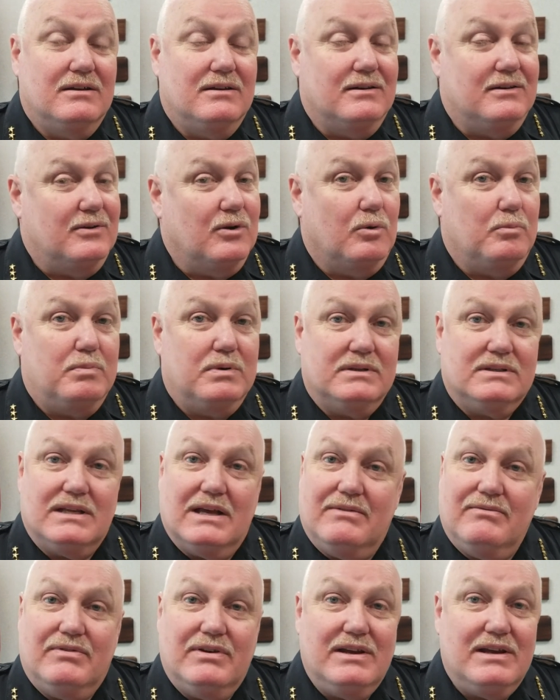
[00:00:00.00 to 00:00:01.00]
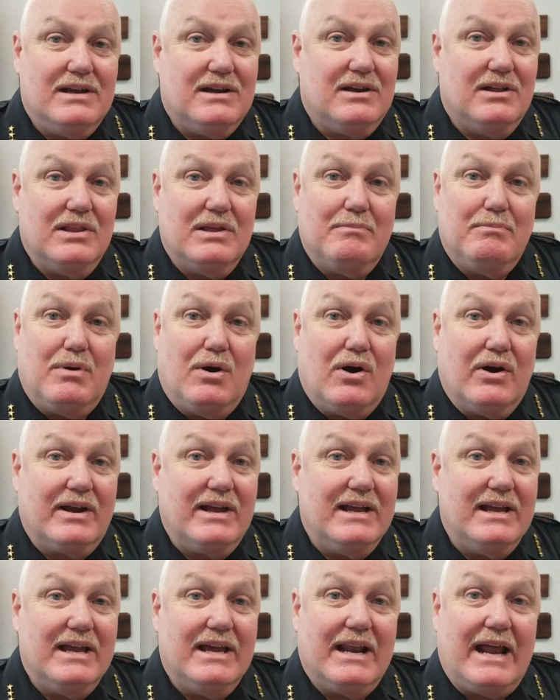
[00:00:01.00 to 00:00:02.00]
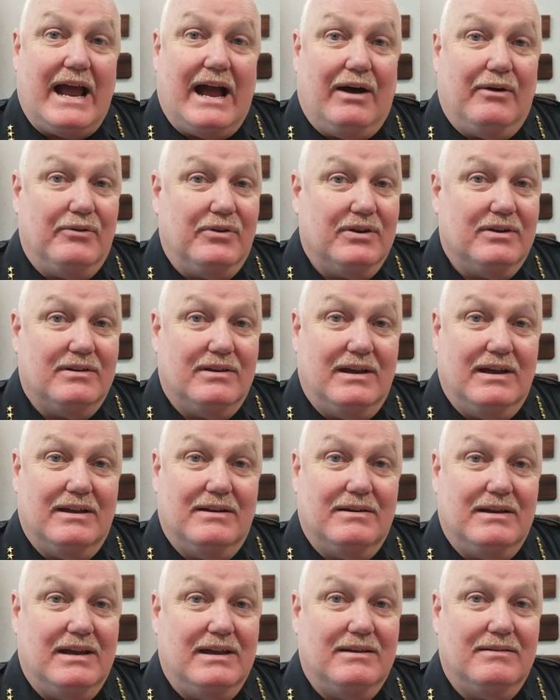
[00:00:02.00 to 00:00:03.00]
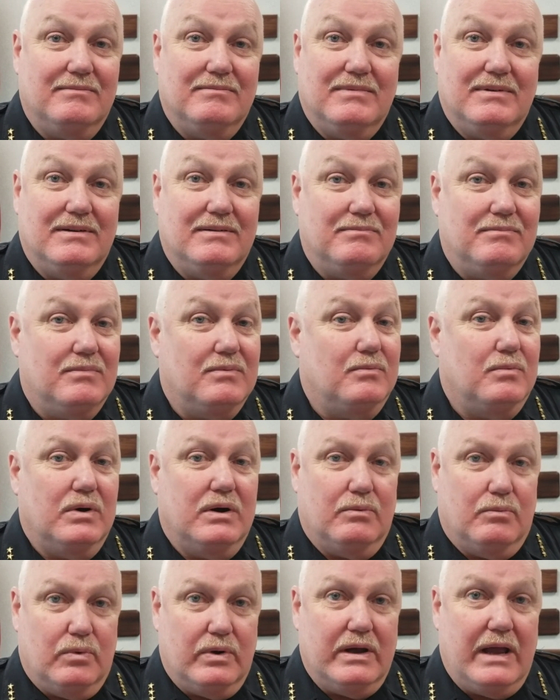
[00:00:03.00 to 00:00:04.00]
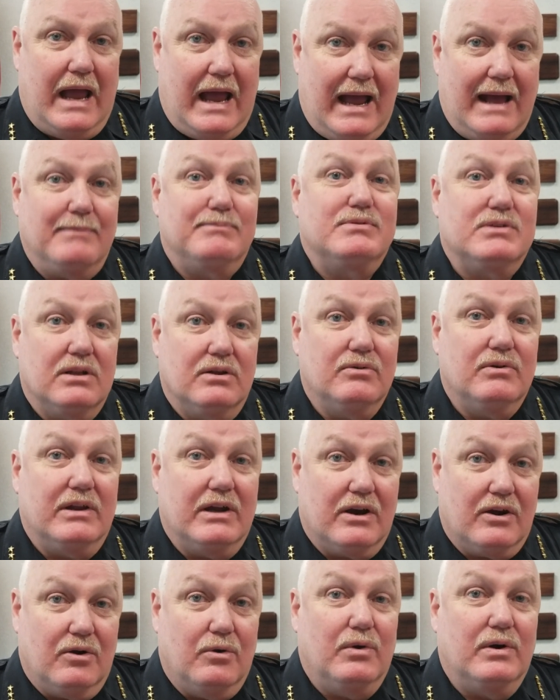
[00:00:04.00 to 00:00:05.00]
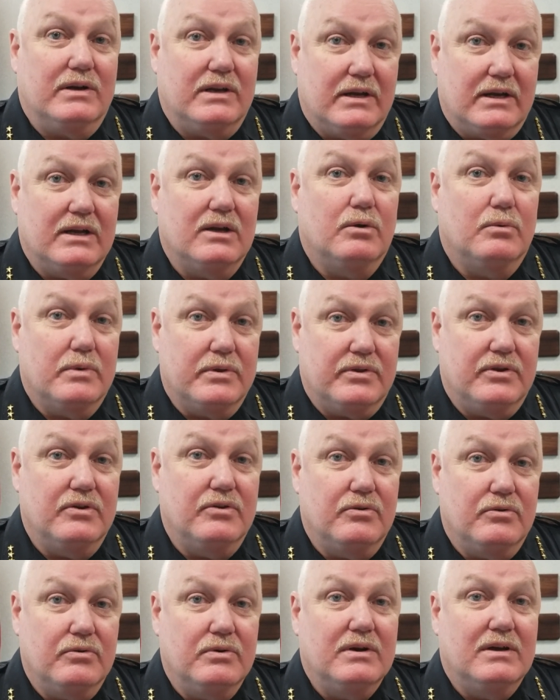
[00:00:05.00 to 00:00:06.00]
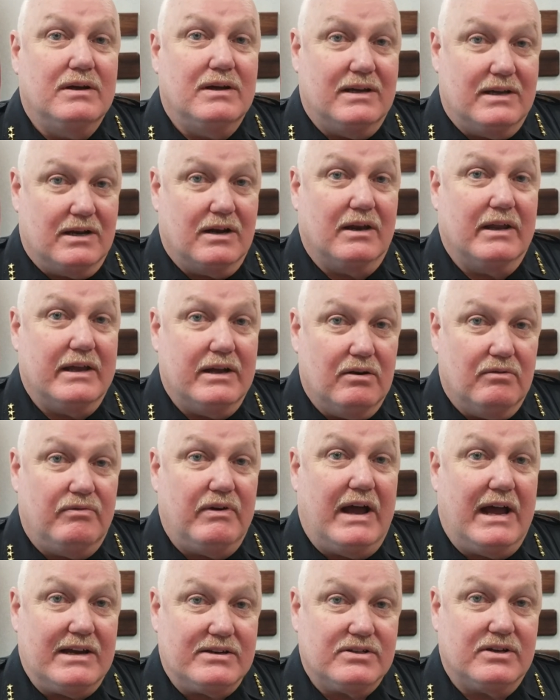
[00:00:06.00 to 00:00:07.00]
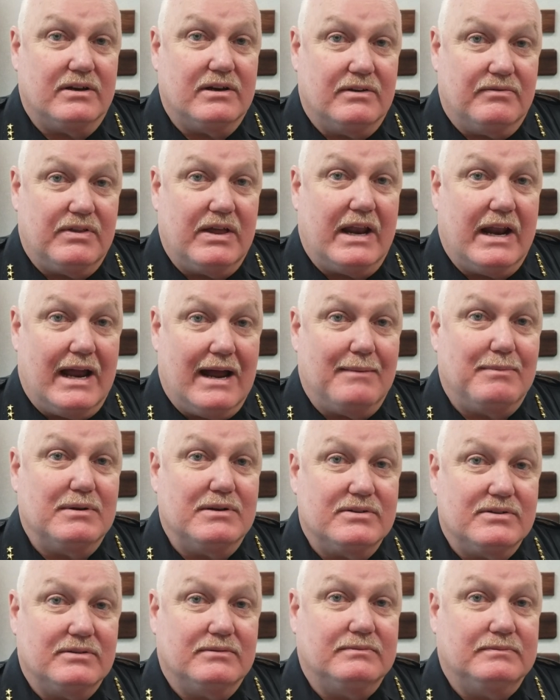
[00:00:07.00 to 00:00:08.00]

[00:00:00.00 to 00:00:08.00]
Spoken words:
don't put that vehicle in park and get out. And we absolutely are going to deal with you in a legal fashion if that happens.